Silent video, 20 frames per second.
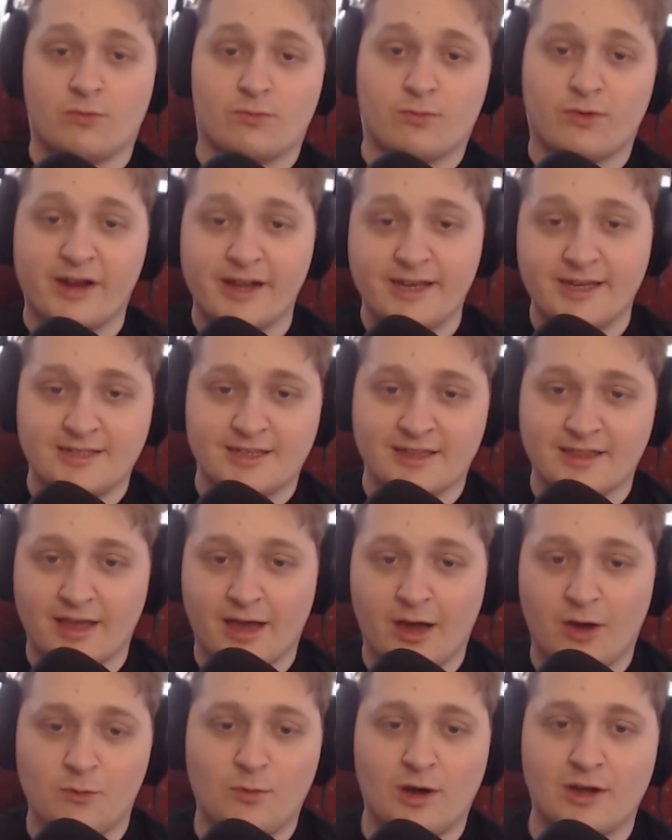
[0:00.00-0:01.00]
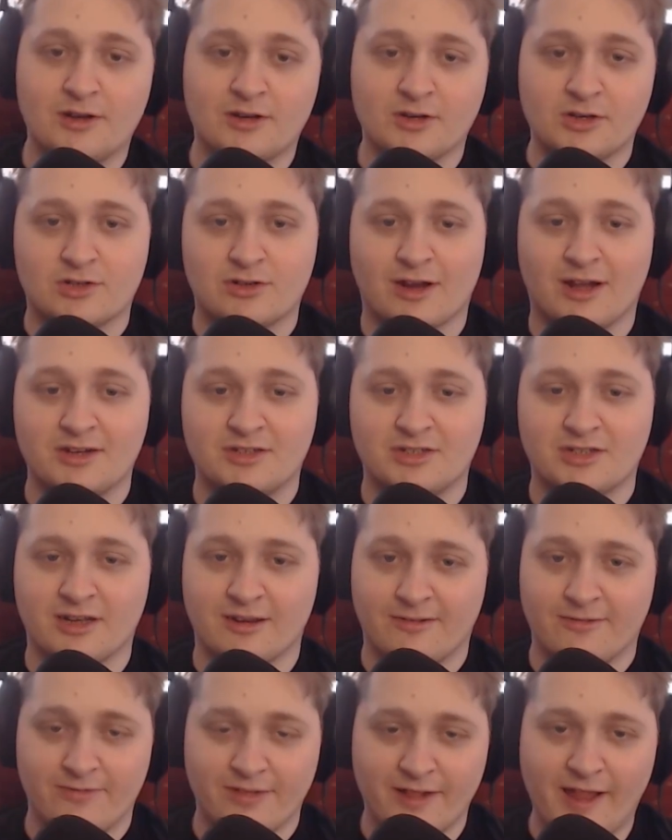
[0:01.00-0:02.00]
raising that one
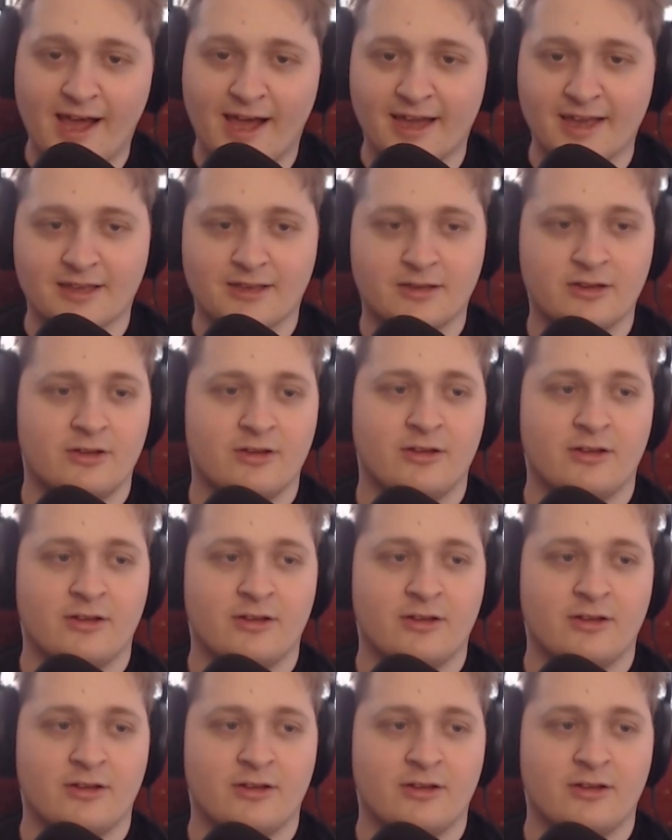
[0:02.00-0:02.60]
tragic flag.